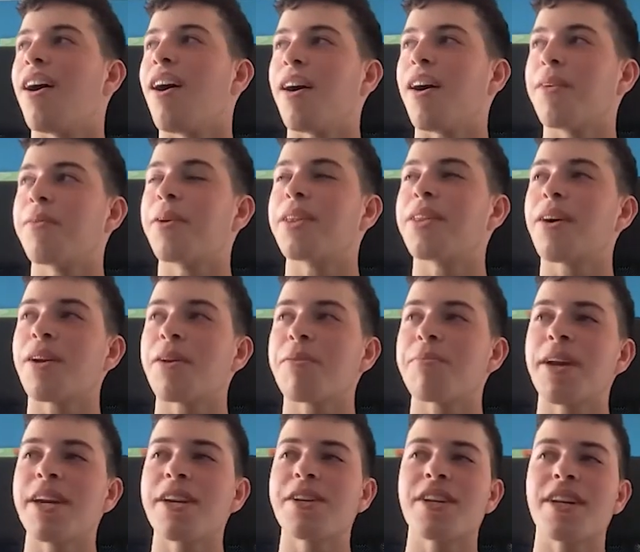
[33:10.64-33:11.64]
with
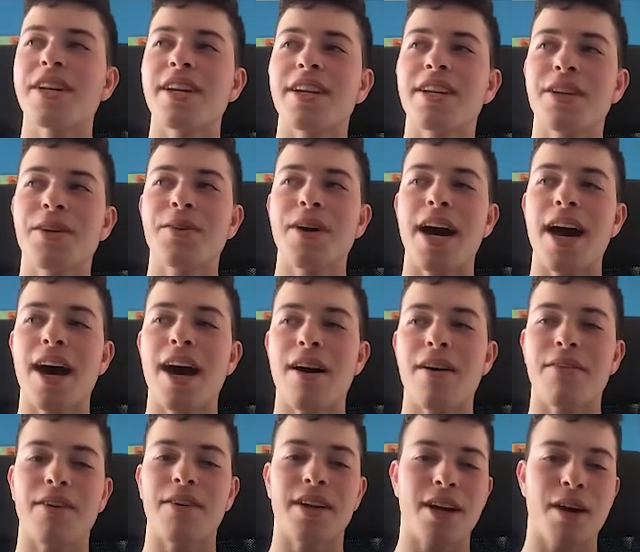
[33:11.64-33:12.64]
automation you
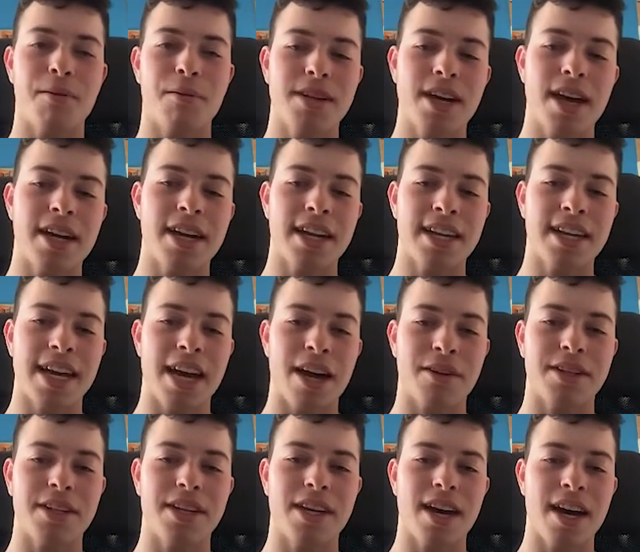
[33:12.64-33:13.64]
have an upside and a
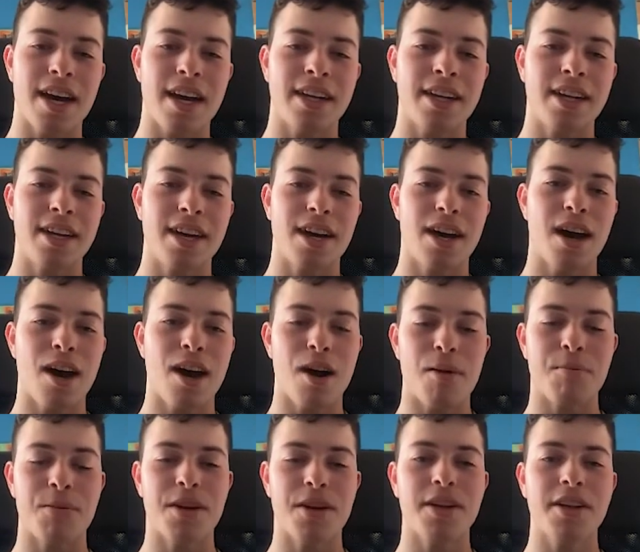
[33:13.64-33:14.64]
downside,
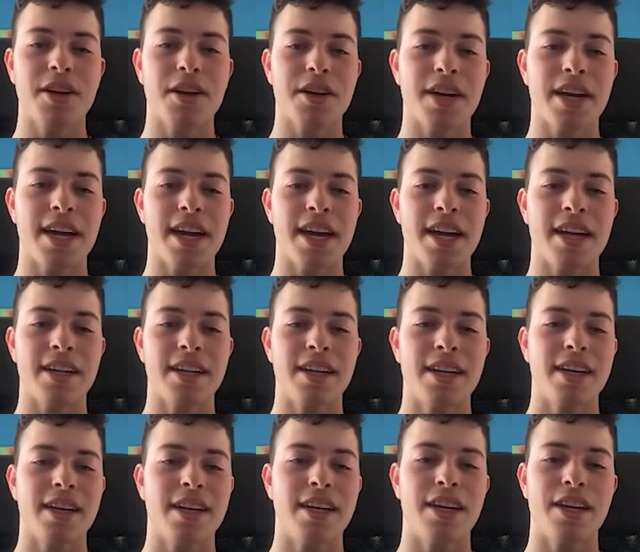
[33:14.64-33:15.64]
but on the other hand,
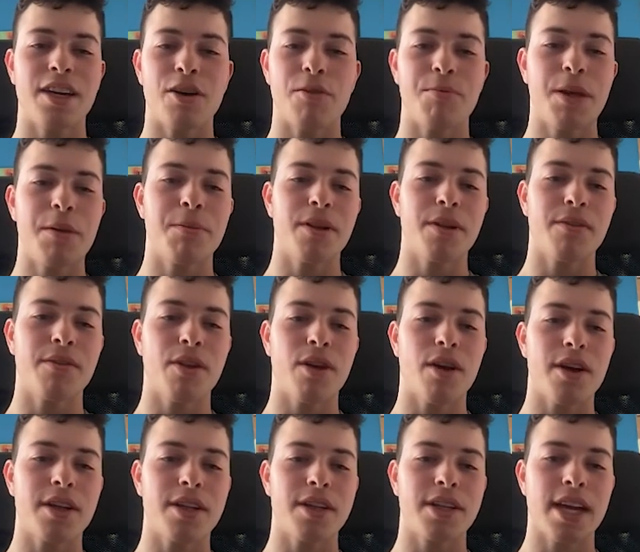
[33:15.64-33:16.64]
people have
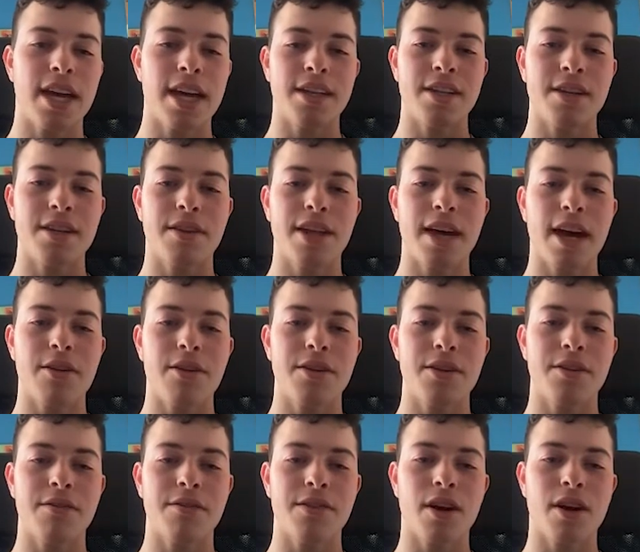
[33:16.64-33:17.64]
lost tens of
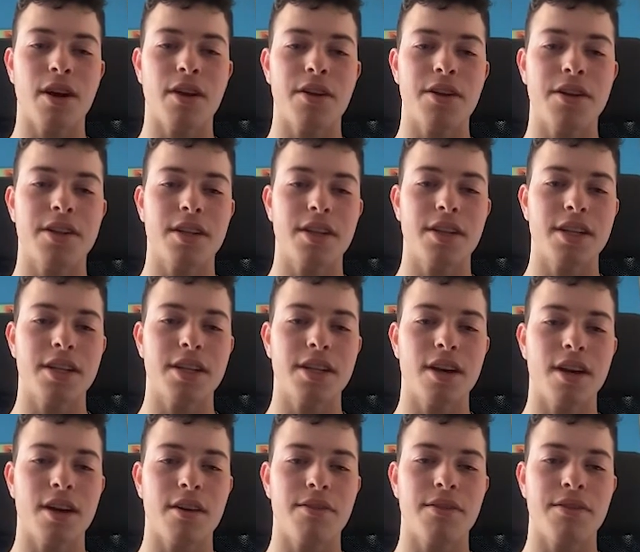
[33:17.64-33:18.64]
thousands of dollars to this
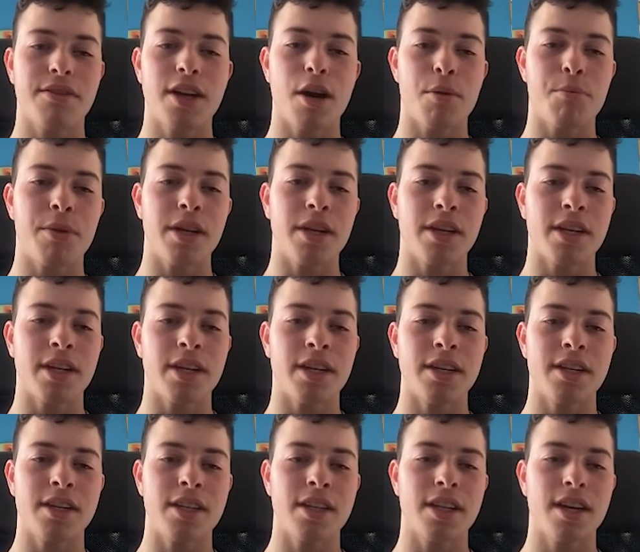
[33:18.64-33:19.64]
stuff, if not
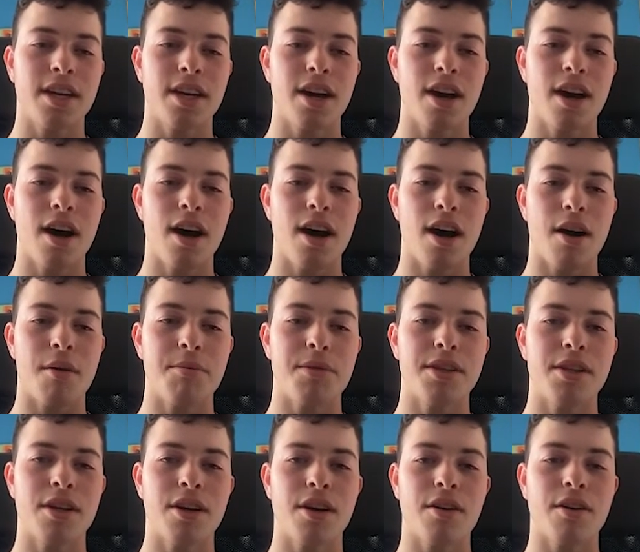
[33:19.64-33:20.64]
millions.
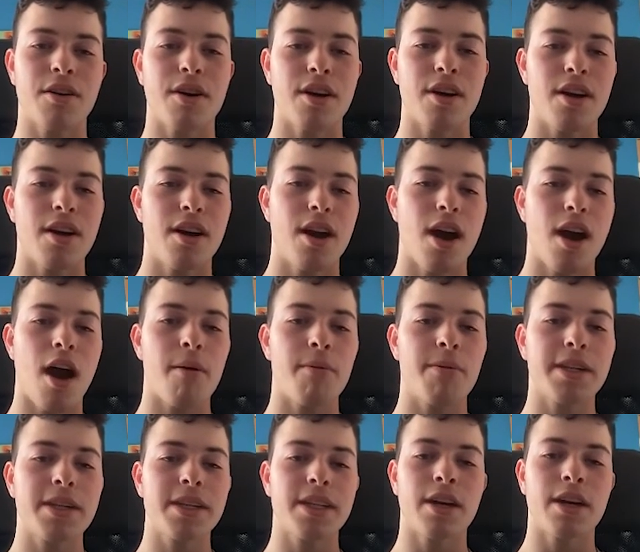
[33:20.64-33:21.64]
So
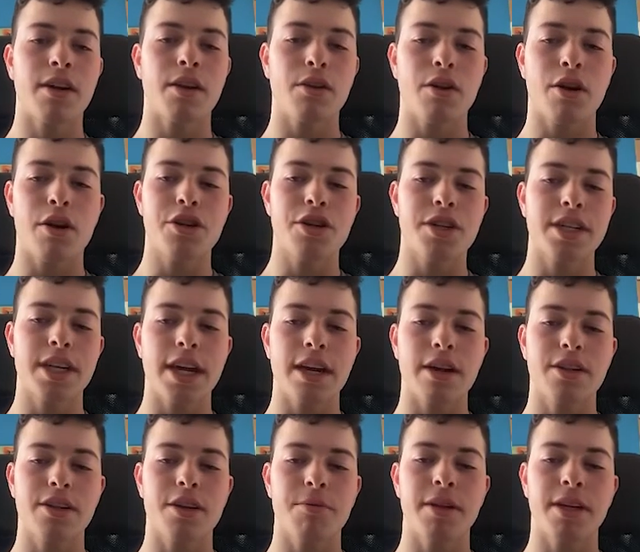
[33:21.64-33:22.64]
obviously on a larger scale
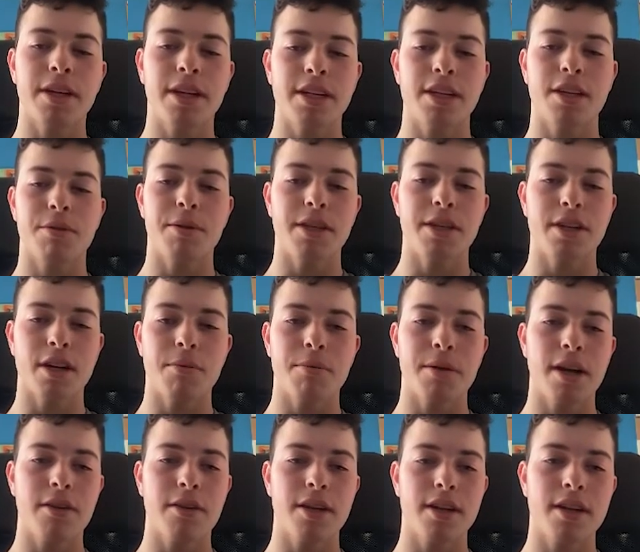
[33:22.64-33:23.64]
something needs to be done
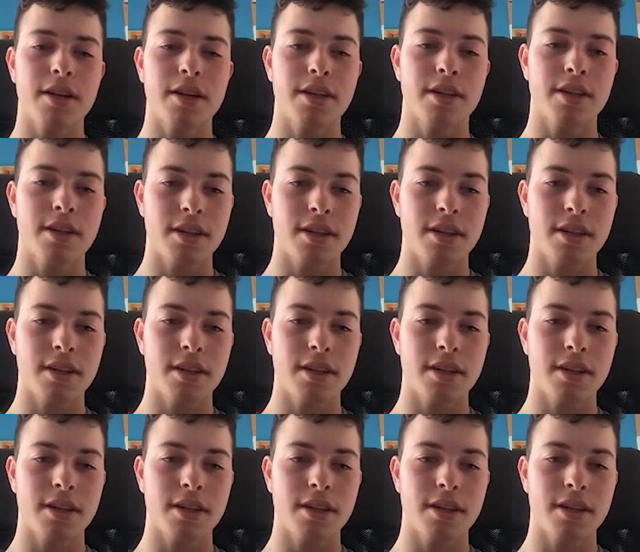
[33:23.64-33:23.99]
about this.